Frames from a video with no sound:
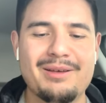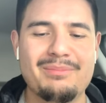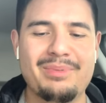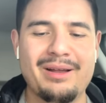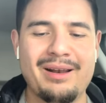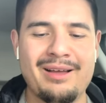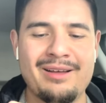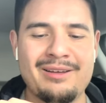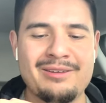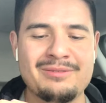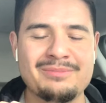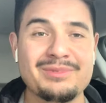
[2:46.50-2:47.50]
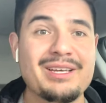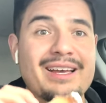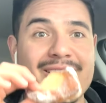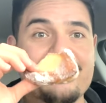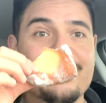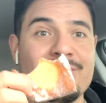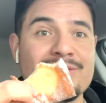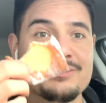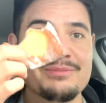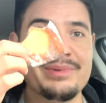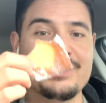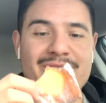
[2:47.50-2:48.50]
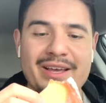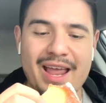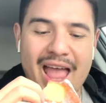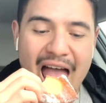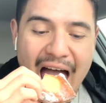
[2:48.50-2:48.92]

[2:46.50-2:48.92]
But um, yeah, here goes beignet.